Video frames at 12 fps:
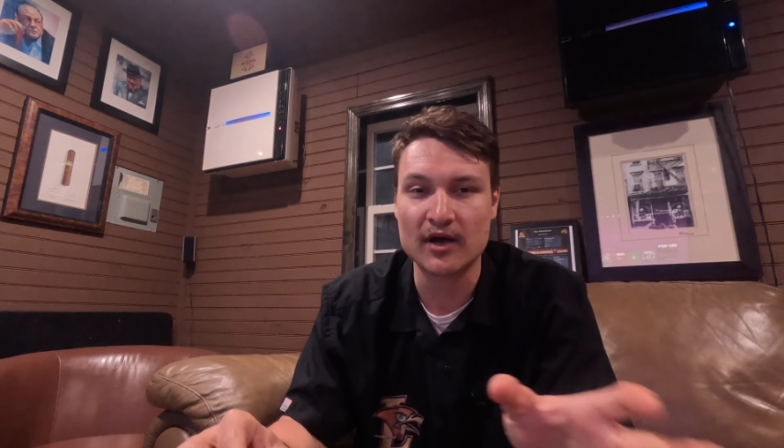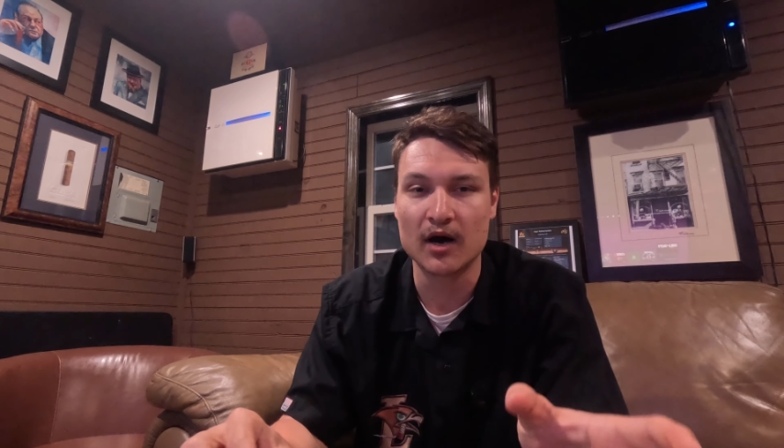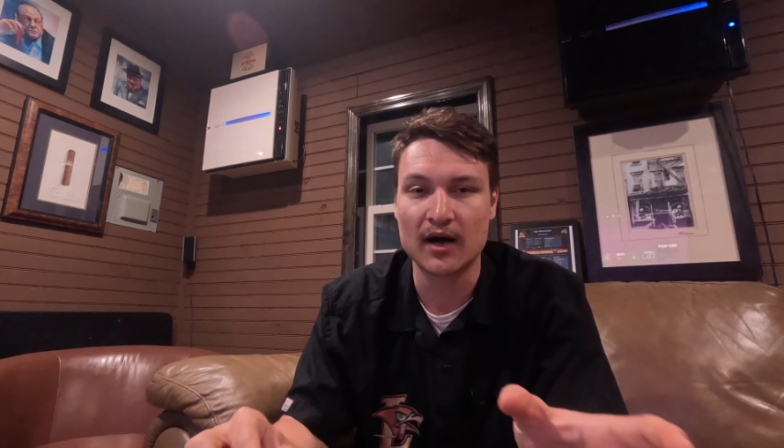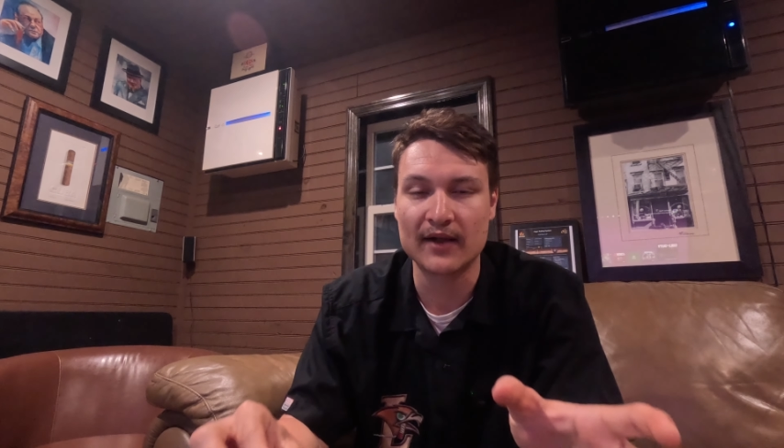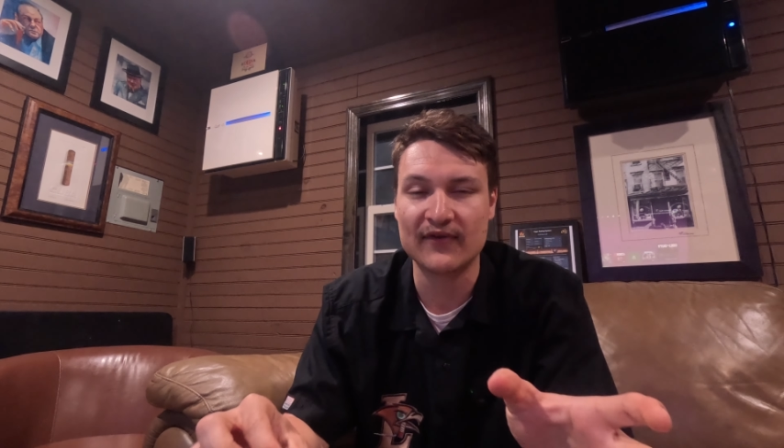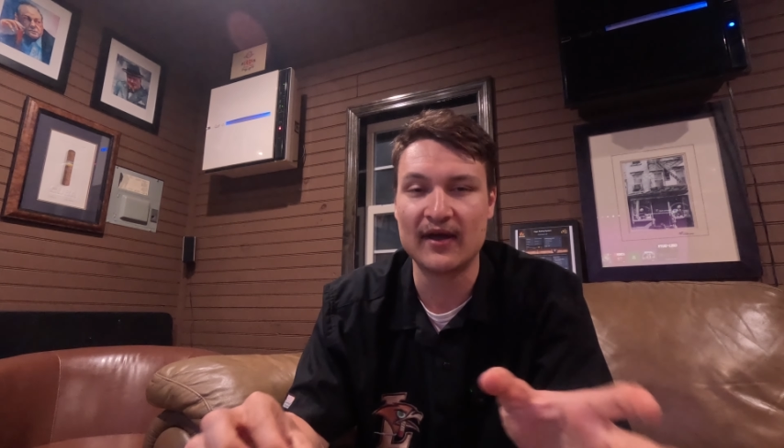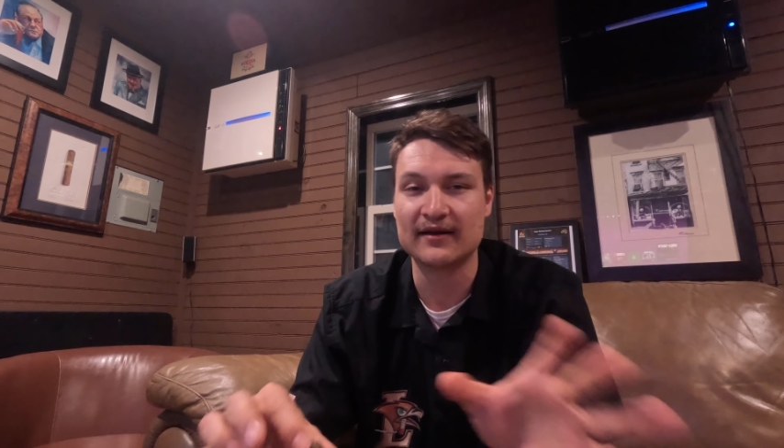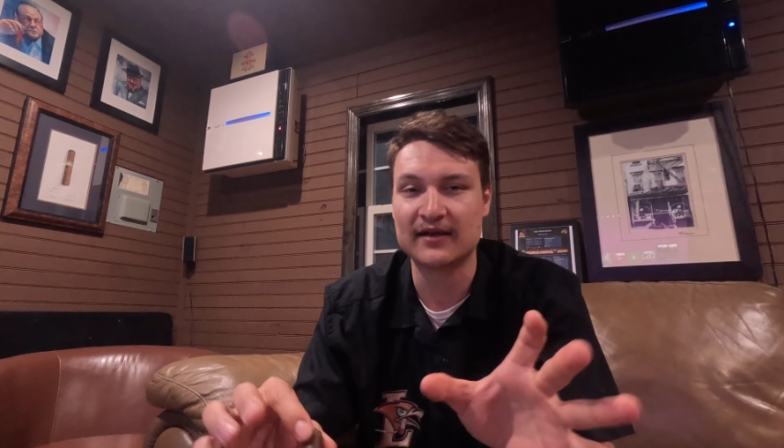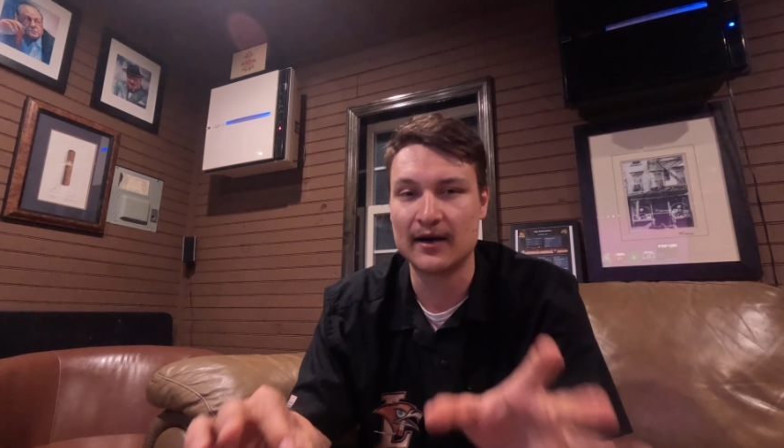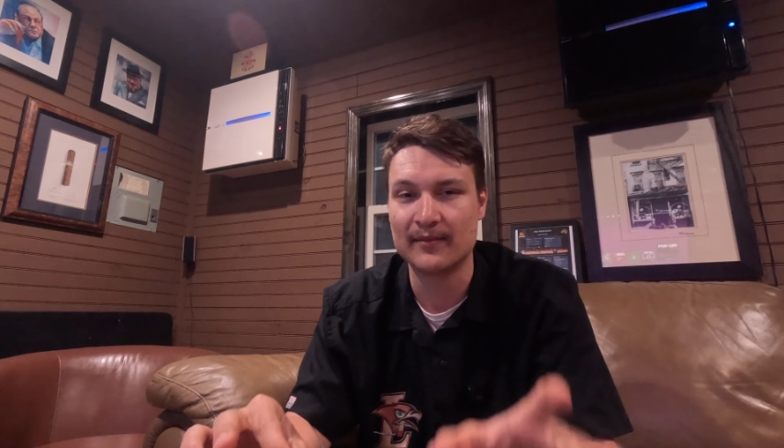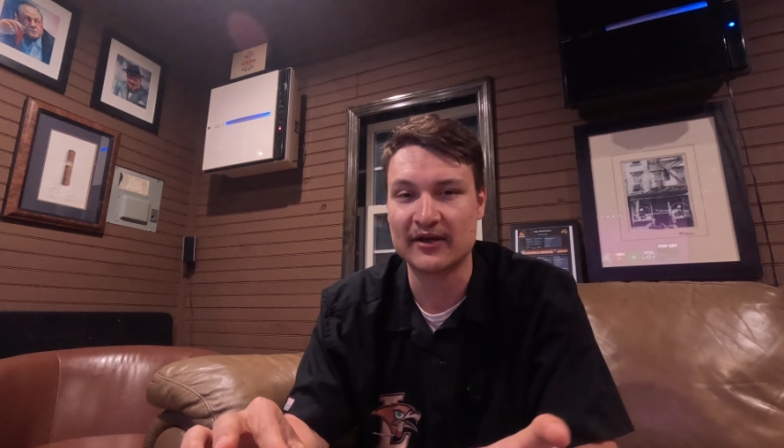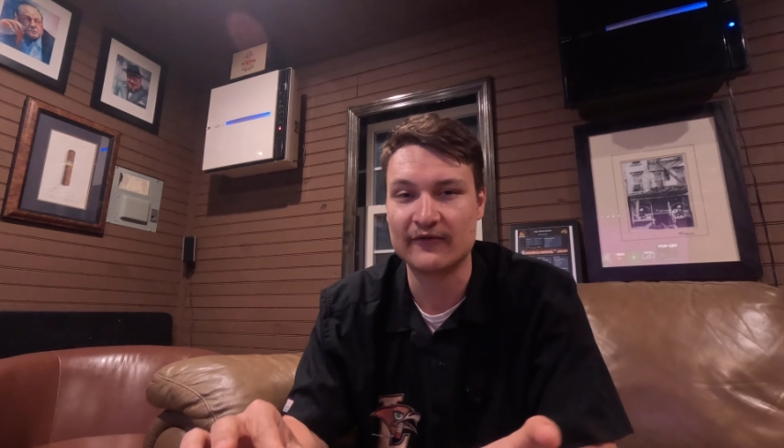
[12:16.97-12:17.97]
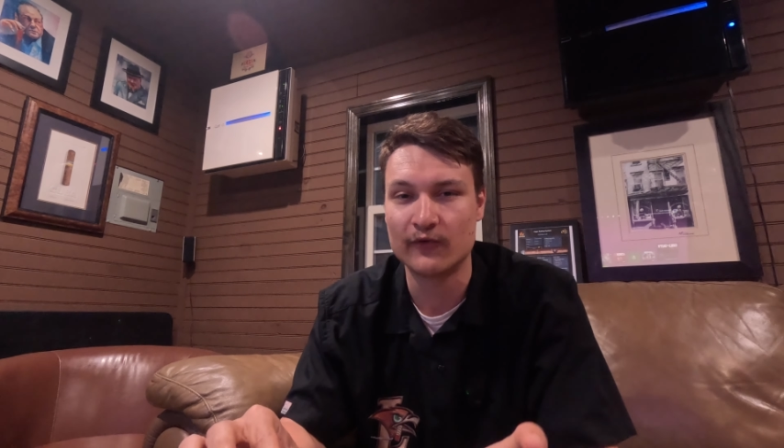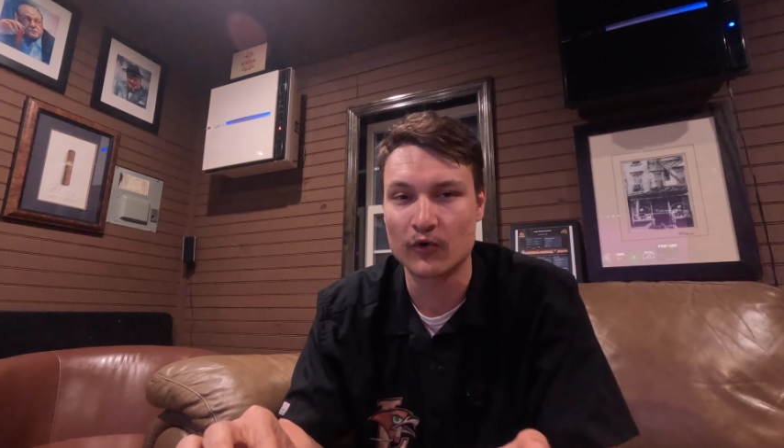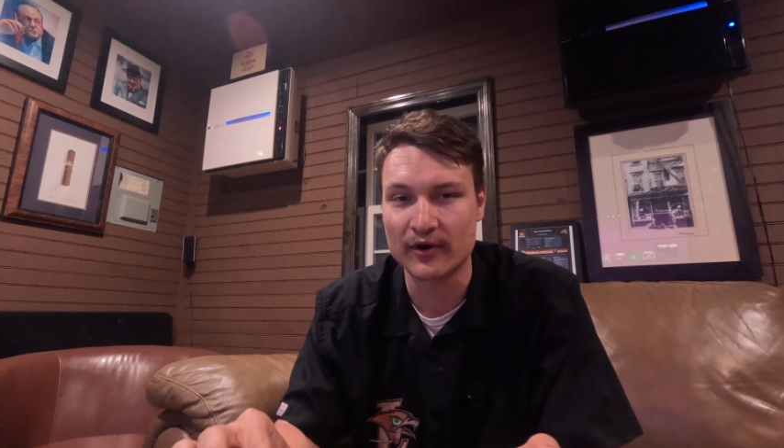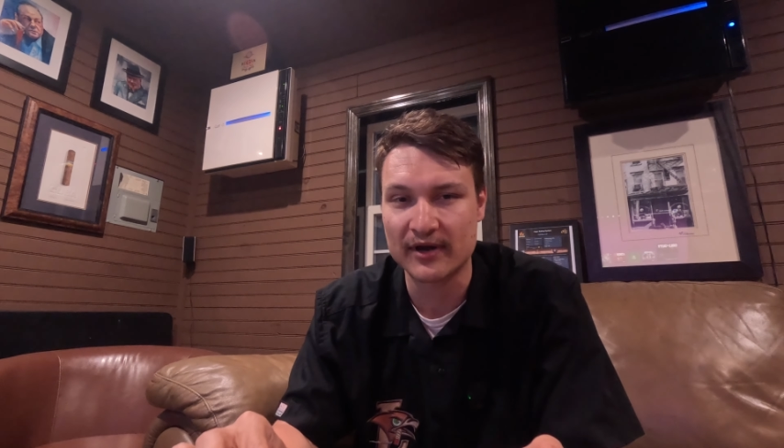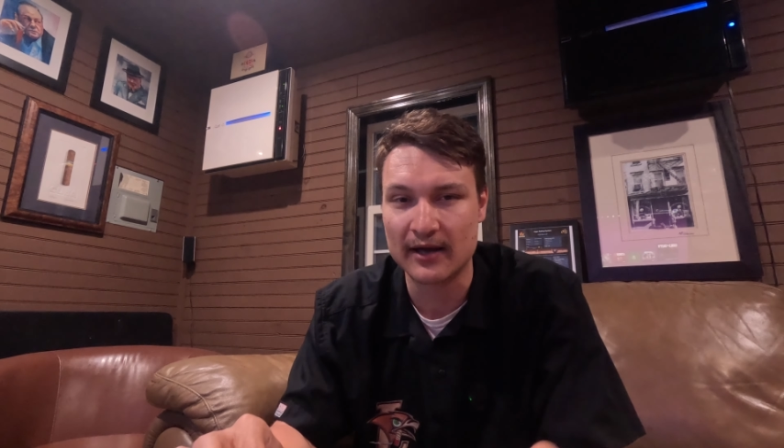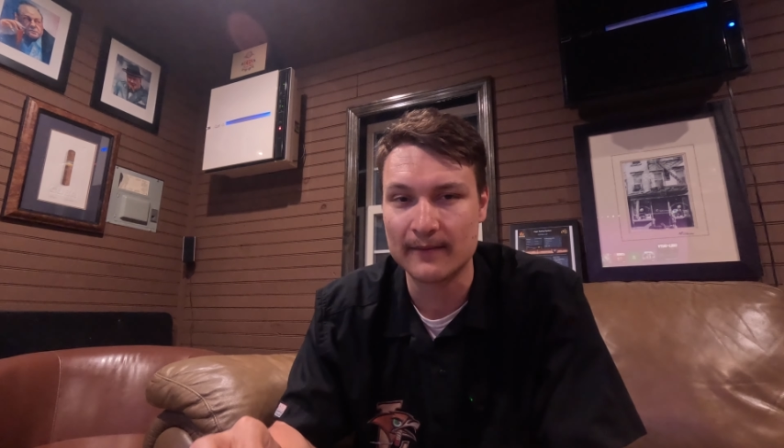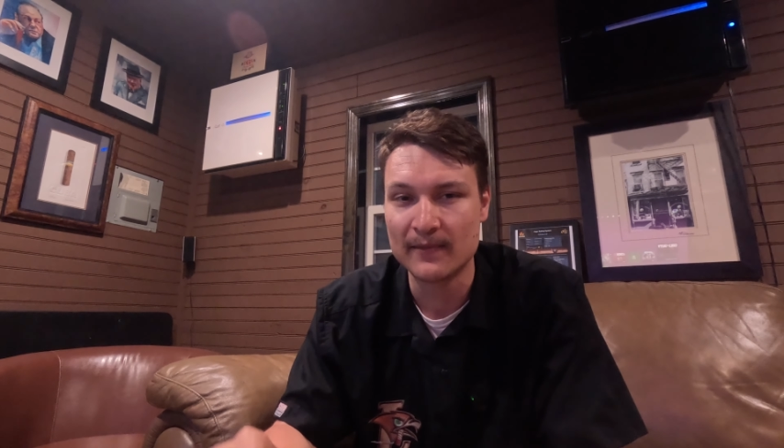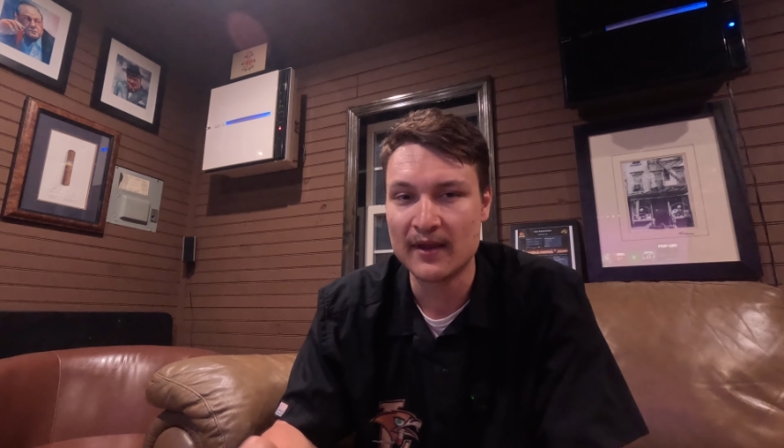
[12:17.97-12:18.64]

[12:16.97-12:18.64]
content coming for you